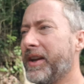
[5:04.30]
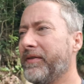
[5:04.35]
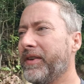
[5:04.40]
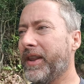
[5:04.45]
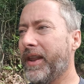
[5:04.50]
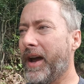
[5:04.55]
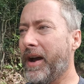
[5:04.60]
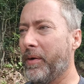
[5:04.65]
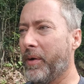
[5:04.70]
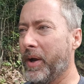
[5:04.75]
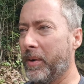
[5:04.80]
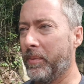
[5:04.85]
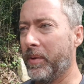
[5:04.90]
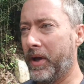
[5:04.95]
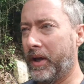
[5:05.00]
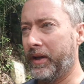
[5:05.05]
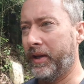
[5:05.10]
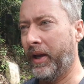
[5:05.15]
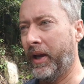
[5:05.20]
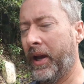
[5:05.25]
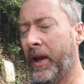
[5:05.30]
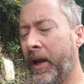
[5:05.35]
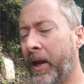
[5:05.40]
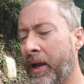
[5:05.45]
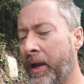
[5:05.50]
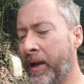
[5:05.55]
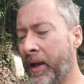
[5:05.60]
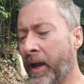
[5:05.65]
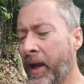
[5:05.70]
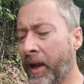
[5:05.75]
of it that way, but
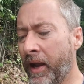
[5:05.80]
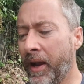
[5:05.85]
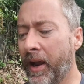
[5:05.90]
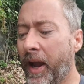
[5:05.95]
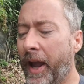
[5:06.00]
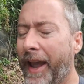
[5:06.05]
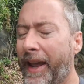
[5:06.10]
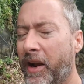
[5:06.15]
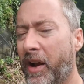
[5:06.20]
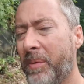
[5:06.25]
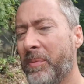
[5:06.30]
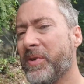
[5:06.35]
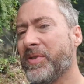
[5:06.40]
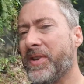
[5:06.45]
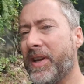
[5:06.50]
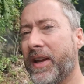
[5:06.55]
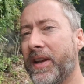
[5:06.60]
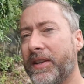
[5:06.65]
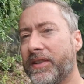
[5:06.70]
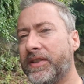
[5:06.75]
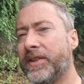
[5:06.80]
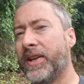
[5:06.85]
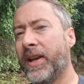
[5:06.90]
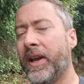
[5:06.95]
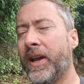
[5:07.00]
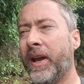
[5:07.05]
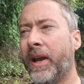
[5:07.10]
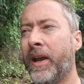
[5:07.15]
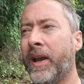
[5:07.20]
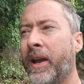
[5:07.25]
it almost is
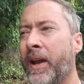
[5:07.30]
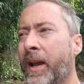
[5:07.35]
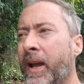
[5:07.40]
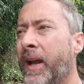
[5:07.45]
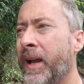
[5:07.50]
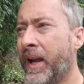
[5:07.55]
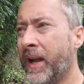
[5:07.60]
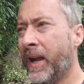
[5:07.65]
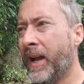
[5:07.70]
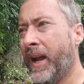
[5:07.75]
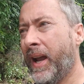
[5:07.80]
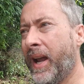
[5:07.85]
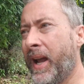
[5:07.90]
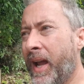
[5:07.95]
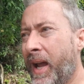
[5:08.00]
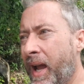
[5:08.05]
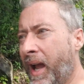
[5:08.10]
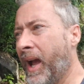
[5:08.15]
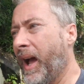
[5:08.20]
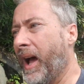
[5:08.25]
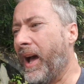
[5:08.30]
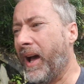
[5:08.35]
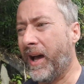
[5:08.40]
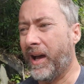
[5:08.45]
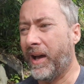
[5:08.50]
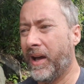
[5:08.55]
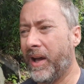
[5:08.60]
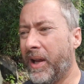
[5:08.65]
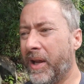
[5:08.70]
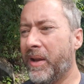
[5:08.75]

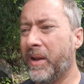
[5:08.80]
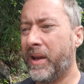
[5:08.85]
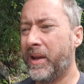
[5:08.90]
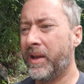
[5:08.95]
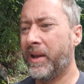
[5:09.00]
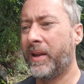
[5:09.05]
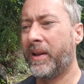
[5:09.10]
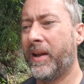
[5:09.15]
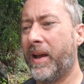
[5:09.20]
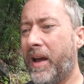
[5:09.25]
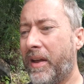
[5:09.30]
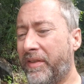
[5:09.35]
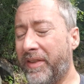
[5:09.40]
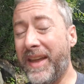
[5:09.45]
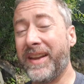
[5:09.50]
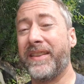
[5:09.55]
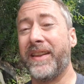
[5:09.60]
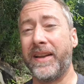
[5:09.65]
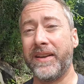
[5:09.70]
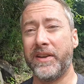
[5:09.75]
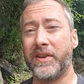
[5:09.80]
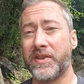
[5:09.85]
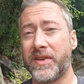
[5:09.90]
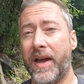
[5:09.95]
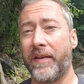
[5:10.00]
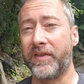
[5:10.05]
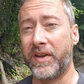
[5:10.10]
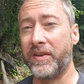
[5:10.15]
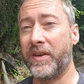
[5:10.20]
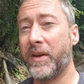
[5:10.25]
a thing that you just
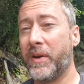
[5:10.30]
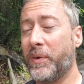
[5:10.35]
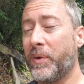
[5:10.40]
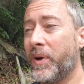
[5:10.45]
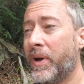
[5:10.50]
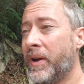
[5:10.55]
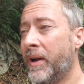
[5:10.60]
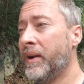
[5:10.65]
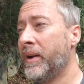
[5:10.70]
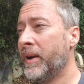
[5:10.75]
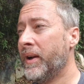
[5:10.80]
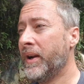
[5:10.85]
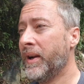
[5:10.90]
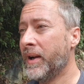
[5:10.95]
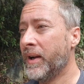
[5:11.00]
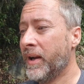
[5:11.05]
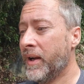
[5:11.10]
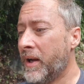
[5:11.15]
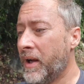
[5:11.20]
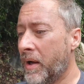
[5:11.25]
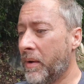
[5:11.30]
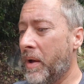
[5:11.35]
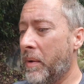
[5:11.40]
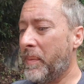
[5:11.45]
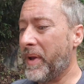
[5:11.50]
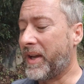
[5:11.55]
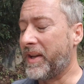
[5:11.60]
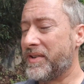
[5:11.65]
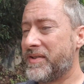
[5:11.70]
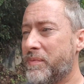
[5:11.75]
have to do.
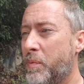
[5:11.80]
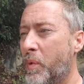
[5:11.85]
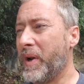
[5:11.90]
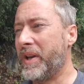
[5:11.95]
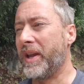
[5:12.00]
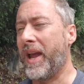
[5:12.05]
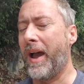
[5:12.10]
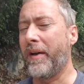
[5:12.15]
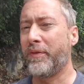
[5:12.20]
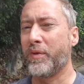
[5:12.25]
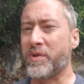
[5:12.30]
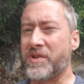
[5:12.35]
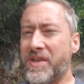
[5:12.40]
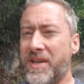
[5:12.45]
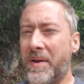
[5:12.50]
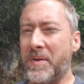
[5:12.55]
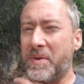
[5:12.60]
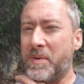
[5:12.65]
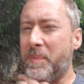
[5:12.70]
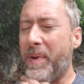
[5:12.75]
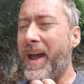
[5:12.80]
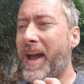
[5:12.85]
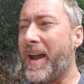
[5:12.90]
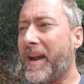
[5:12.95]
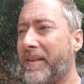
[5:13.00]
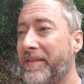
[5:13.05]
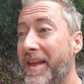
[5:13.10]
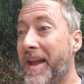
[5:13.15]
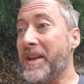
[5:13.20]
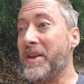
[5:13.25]
Because when you have those steps
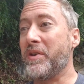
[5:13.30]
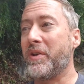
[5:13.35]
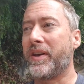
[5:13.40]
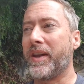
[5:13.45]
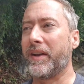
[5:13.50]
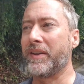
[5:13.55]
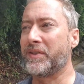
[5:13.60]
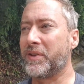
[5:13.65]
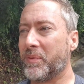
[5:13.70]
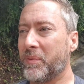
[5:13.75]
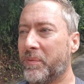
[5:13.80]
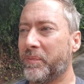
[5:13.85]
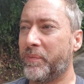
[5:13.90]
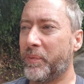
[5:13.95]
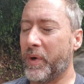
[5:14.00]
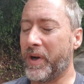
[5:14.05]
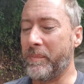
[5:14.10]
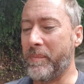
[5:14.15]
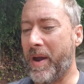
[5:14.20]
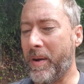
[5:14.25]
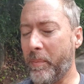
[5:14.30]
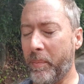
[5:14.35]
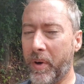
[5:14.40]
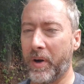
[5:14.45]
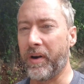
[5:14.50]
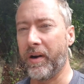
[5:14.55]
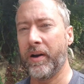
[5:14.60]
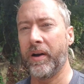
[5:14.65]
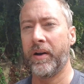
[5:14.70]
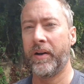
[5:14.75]
back, then you get to
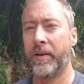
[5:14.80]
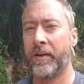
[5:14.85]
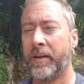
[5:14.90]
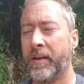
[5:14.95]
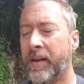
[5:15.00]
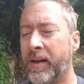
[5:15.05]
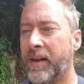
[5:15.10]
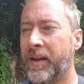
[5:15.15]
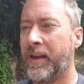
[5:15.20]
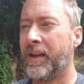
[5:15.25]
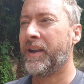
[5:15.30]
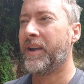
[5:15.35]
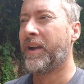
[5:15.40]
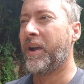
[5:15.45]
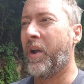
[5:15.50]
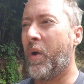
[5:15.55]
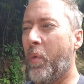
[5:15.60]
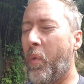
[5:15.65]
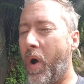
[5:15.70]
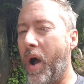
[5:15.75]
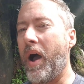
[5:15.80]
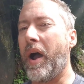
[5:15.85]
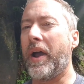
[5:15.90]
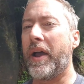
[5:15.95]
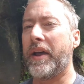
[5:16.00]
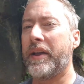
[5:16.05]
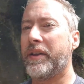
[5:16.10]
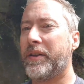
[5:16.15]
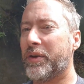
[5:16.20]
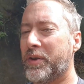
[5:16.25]
remember
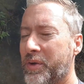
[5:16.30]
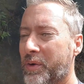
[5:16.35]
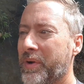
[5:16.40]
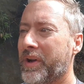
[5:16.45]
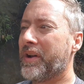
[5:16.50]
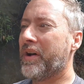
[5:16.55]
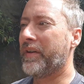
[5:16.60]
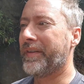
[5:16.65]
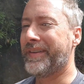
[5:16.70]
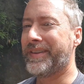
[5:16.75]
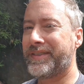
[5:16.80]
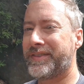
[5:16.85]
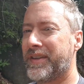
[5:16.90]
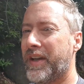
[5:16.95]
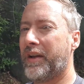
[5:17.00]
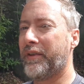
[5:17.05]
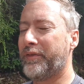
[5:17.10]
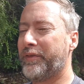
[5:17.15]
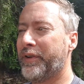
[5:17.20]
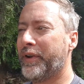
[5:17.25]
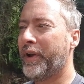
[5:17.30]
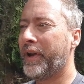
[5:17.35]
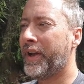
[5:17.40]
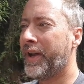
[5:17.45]
why you're doing all this stuff.